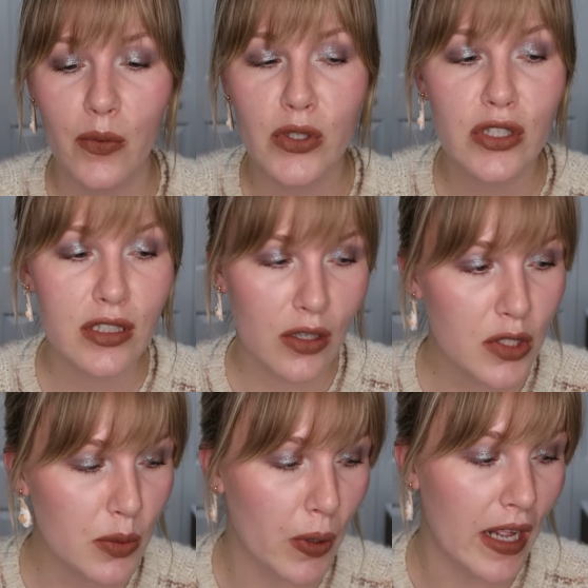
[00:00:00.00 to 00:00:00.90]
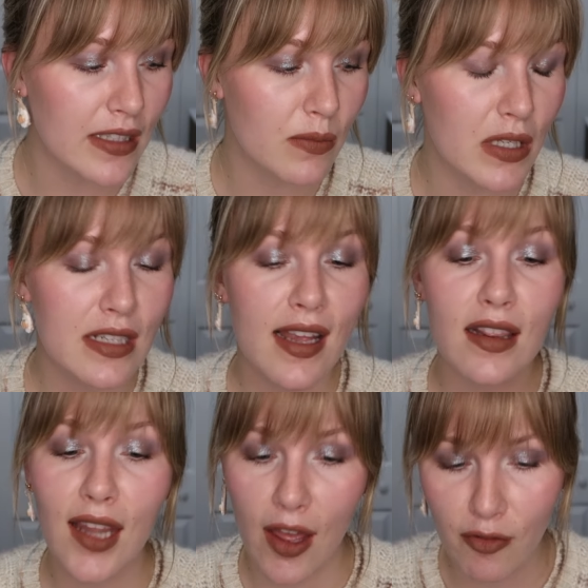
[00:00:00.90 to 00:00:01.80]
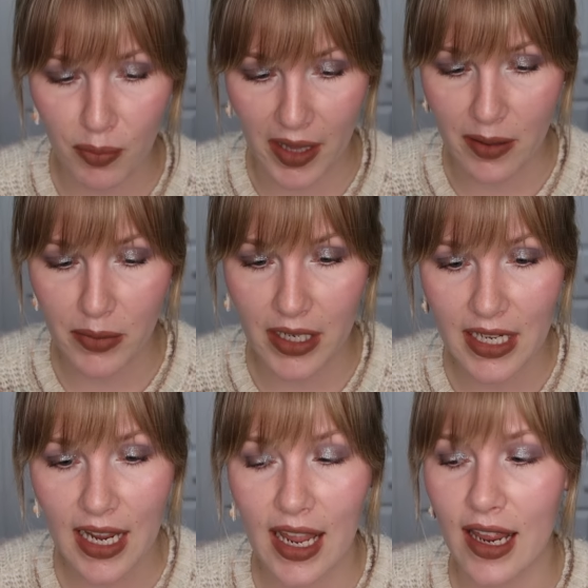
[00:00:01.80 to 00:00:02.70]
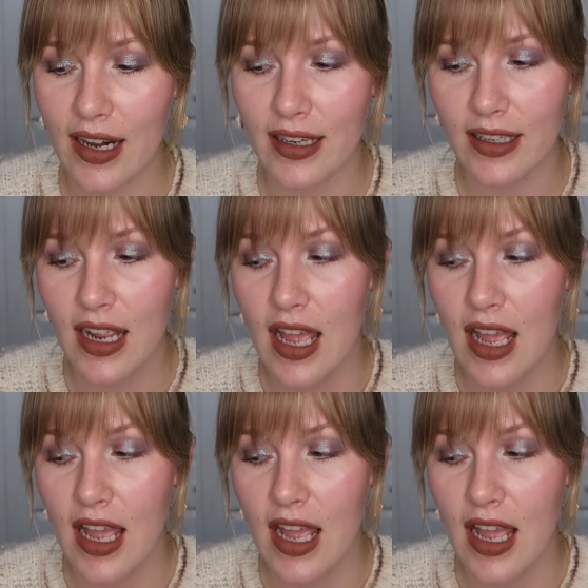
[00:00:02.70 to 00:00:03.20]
which is so surprising because I love Blend Bunny and